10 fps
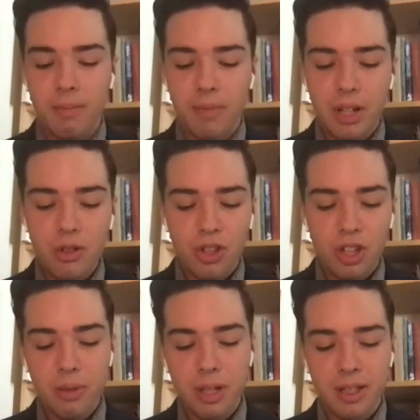Can you
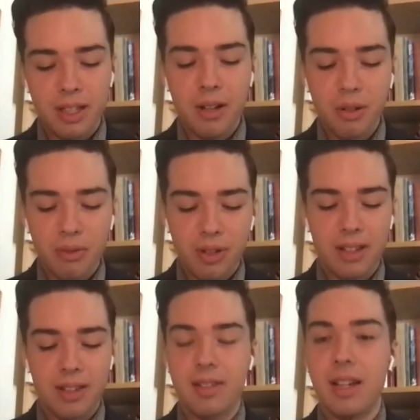share with us how your
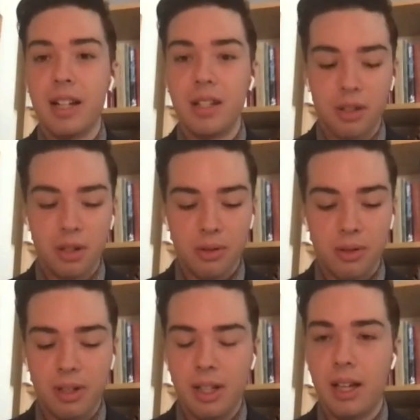faith has guided you
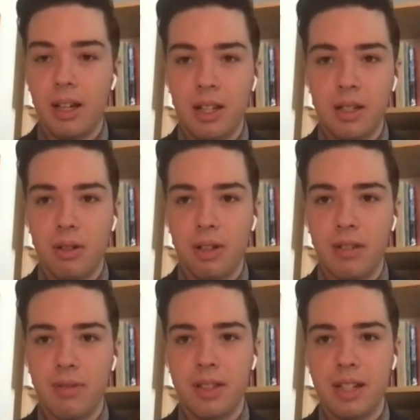in your
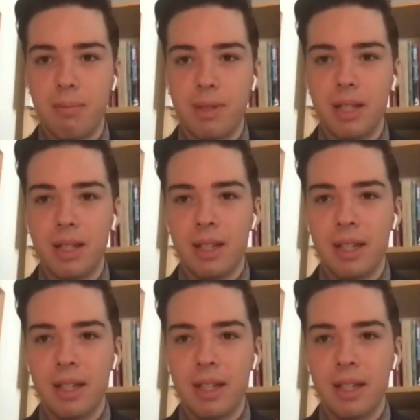life as an MP?